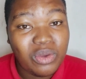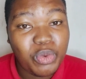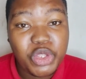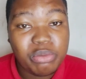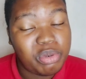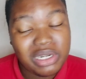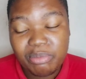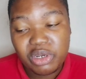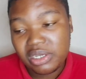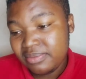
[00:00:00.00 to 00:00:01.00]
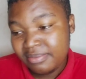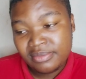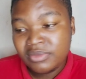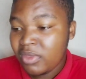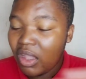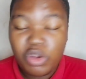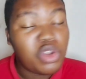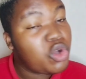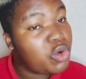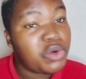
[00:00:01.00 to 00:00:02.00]
when you put him on a
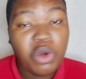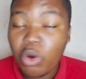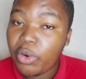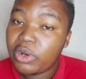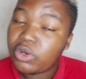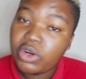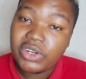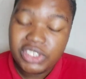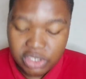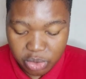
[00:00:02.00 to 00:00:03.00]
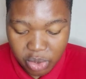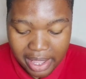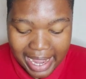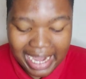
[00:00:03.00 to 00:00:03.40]
on a hook or on a chorus, you know?